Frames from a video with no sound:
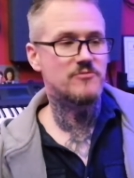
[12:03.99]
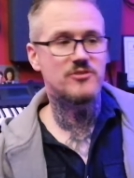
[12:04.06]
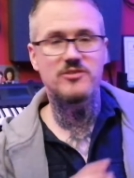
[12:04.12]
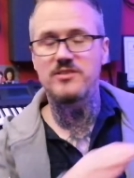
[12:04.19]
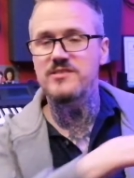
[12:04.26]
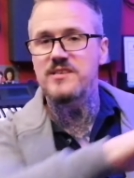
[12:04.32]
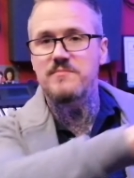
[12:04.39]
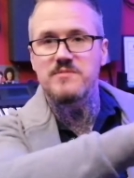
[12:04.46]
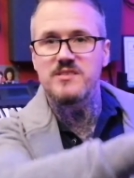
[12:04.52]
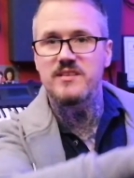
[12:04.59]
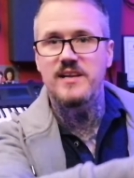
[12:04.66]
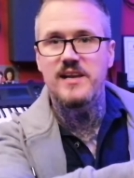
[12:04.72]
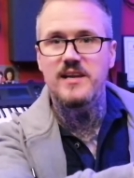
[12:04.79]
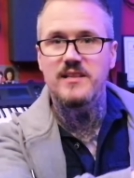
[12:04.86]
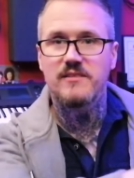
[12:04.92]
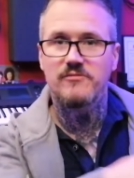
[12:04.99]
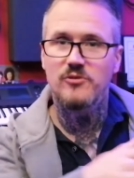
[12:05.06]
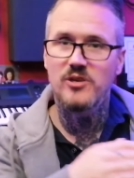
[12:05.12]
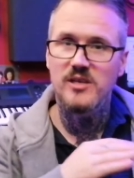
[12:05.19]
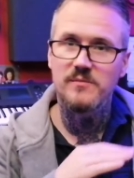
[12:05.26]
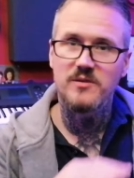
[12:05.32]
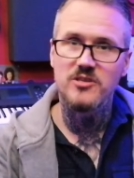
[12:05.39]
just the same as the neck, they've
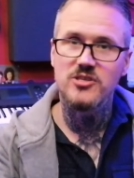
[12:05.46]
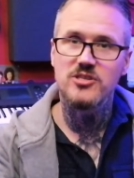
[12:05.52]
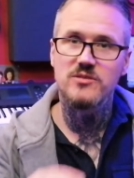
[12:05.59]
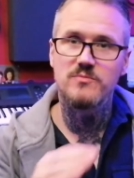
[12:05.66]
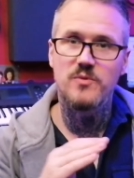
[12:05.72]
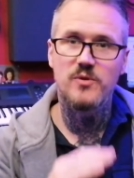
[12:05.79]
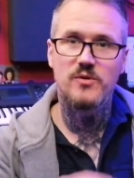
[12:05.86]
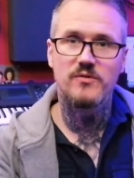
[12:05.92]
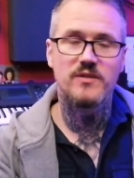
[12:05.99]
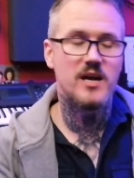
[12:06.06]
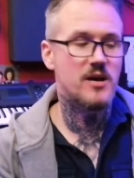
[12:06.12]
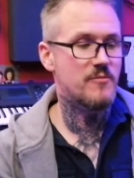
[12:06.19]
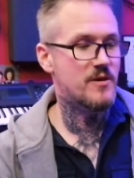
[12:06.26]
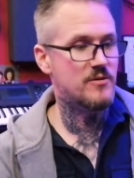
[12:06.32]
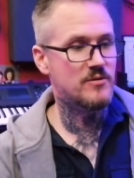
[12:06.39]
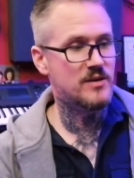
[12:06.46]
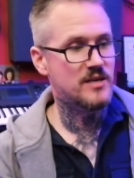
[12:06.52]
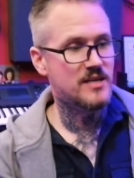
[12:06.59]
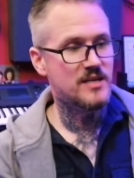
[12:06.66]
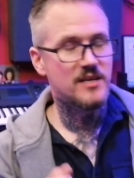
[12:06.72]
not really been smoothed that well.